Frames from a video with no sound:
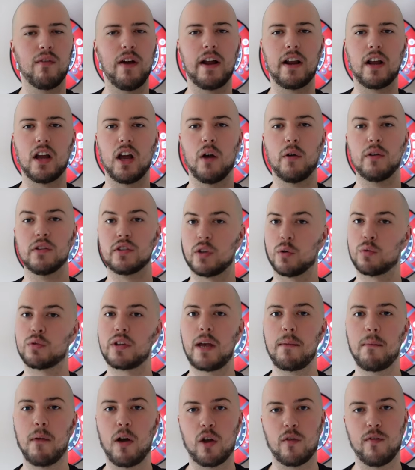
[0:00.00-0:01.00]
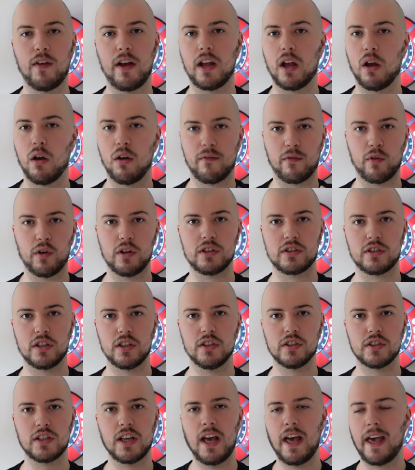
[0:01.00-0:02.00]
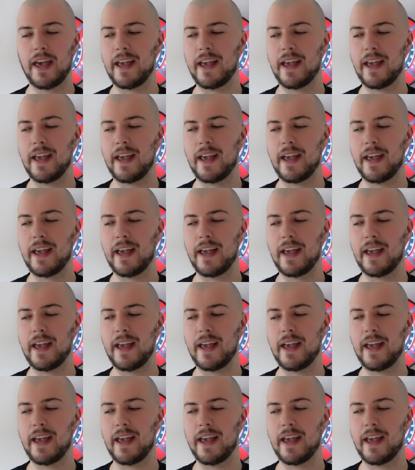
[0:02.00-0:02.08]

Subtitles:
van Gerwen. So we'll take Michael van Gerwen, for instance.